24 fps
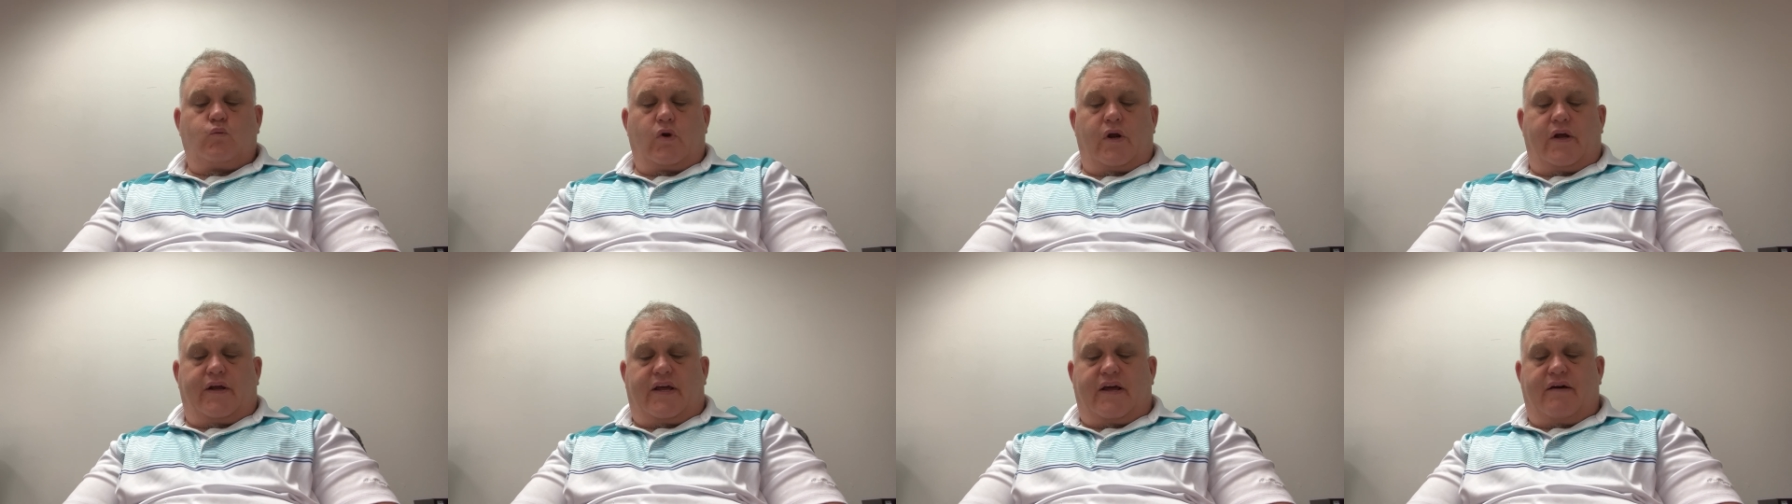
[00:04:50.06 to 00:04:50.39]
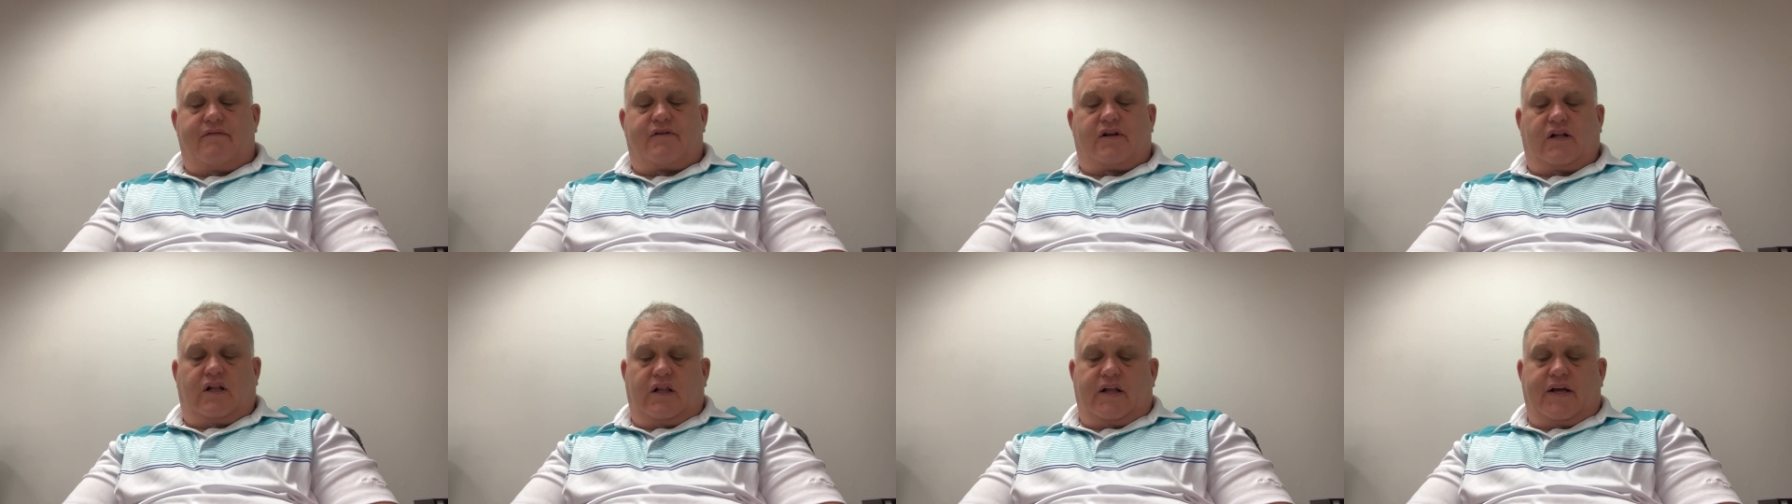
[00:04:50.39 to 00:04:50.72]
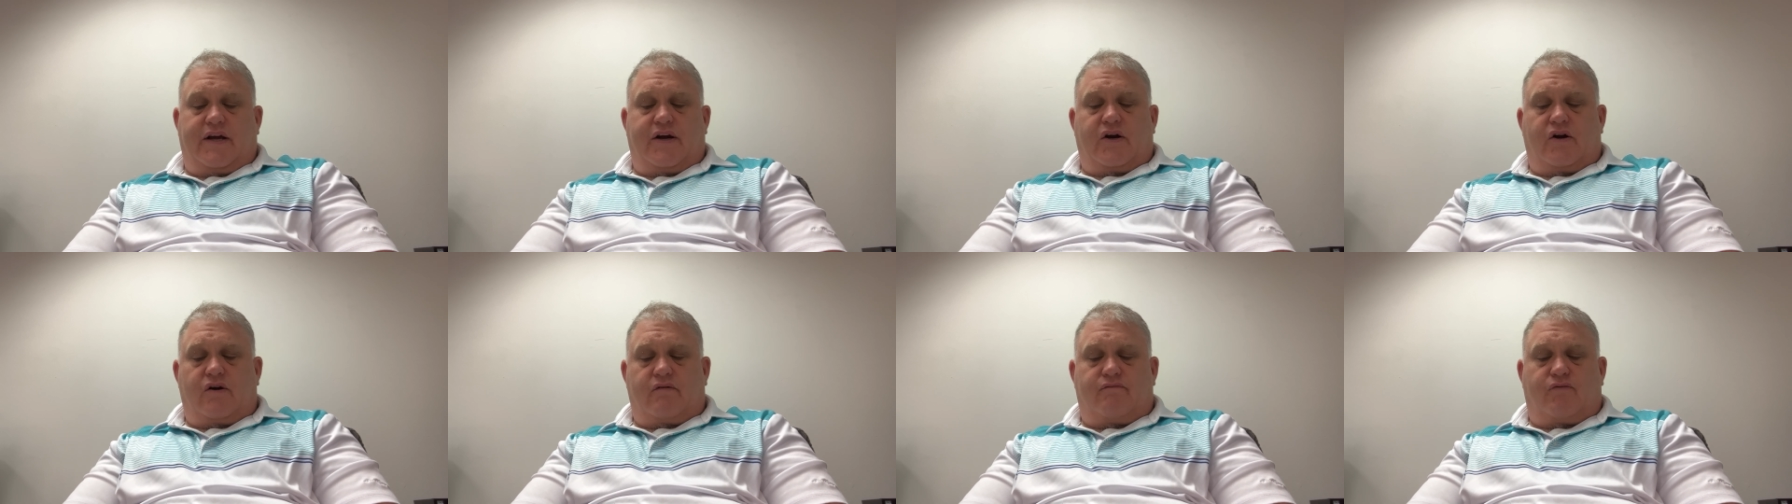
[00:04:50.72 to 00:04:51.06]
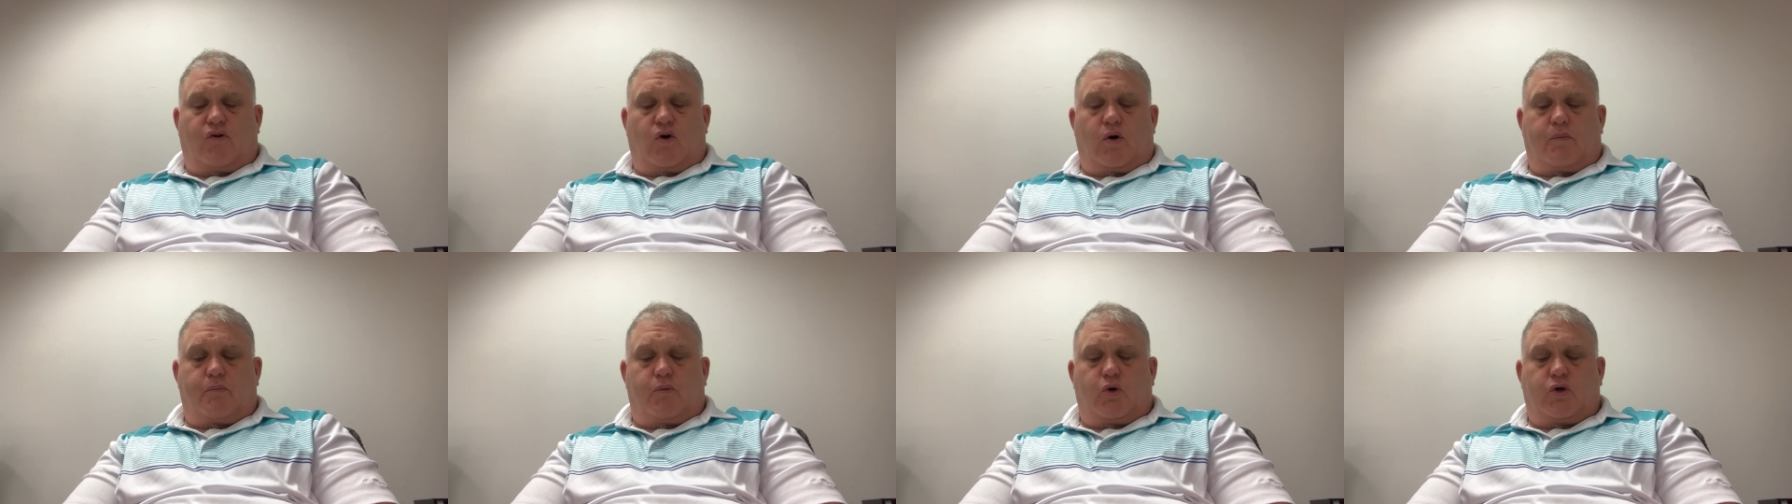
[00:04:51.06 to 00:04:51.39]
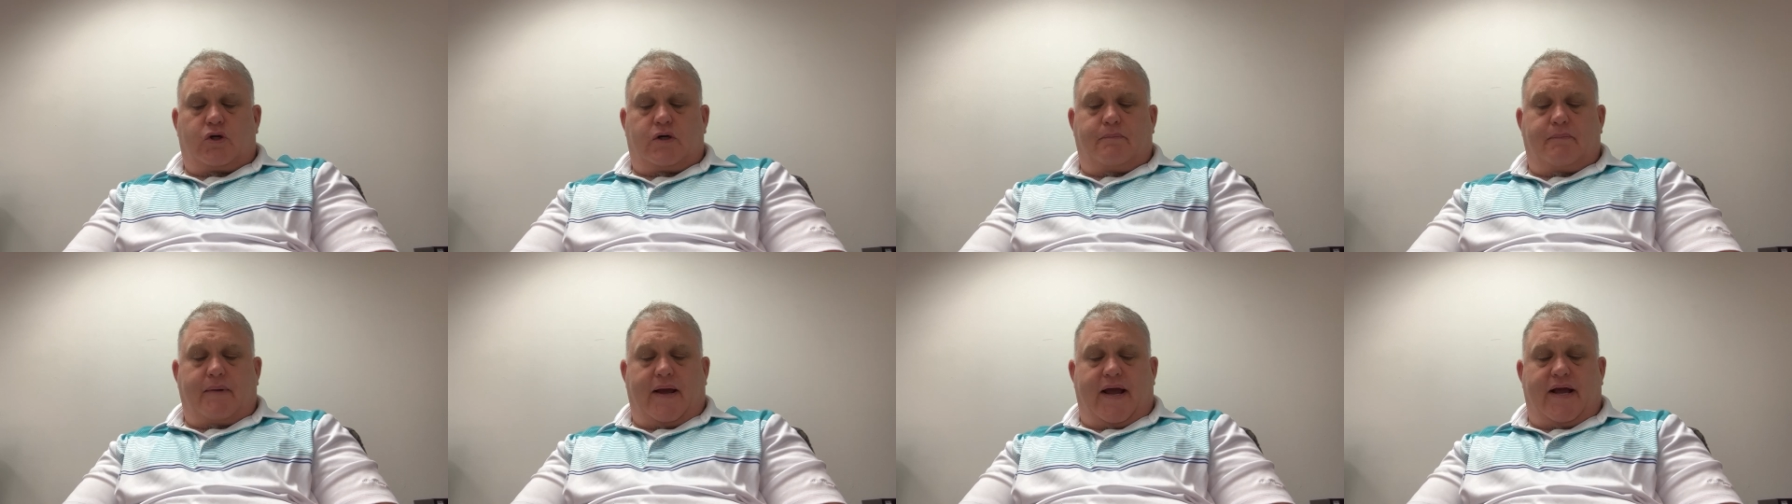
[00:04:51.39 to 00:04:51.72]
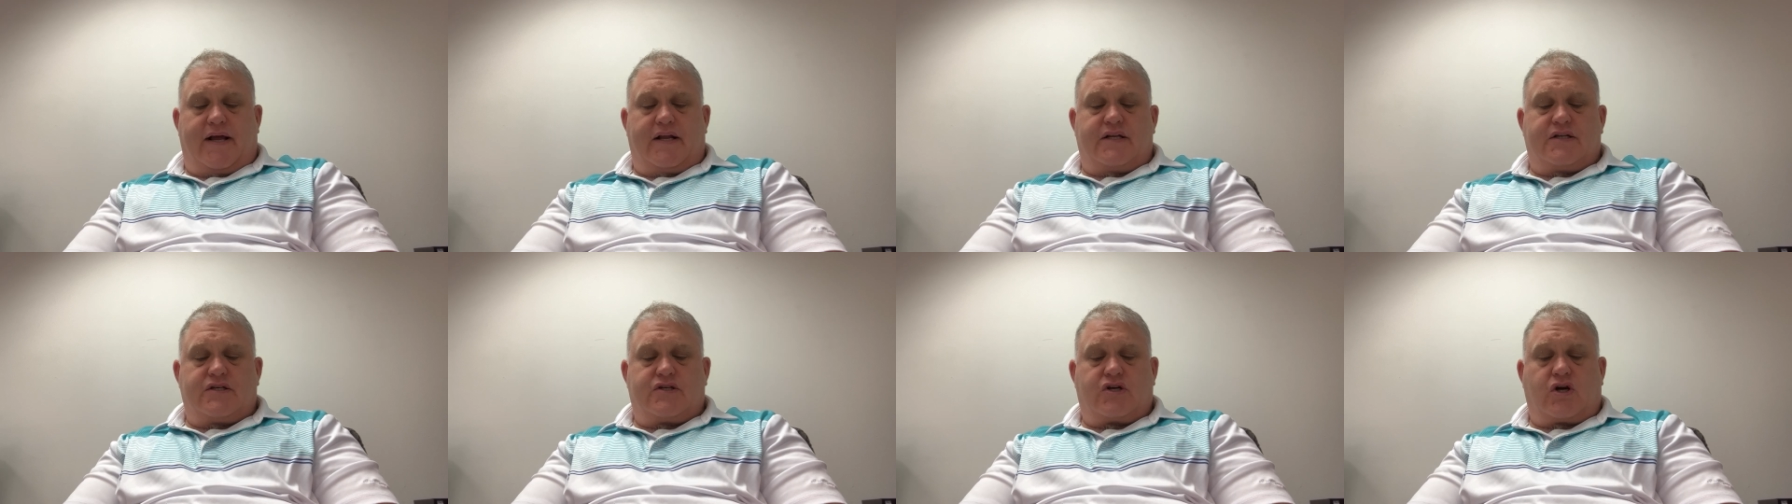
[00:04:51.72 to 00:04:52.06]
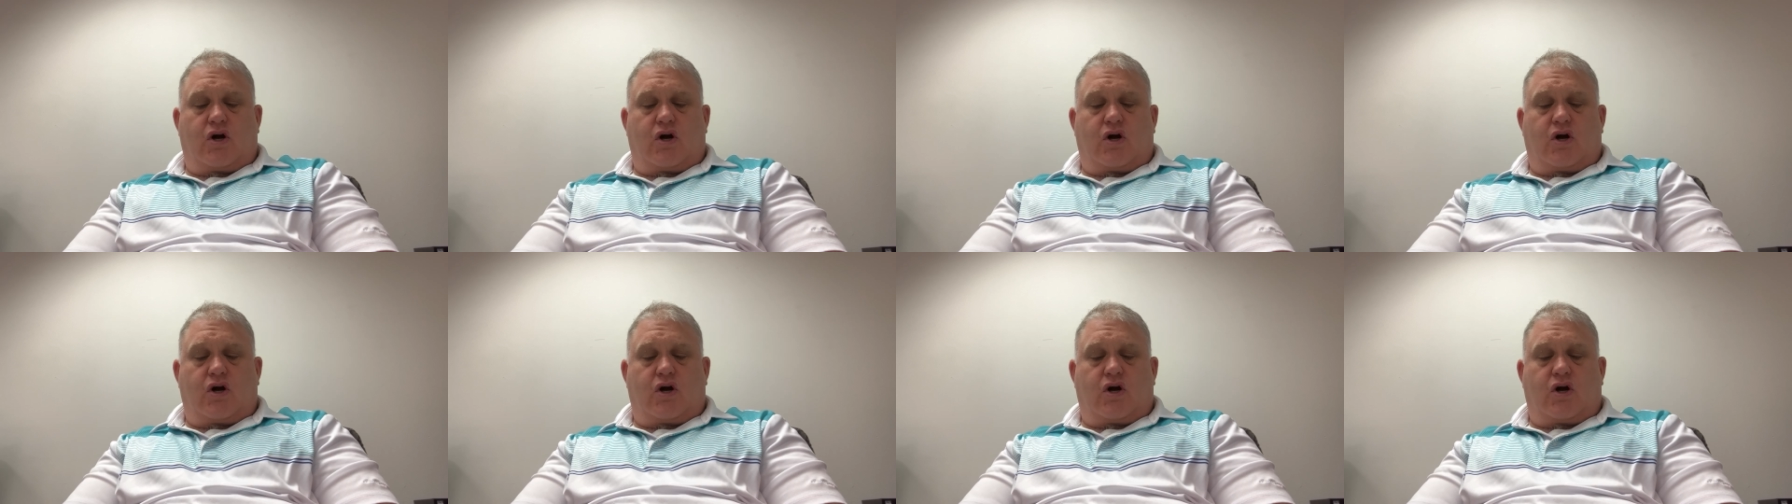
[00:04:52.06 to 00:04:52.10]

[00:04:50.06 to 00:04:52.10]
Give clear verbal commands,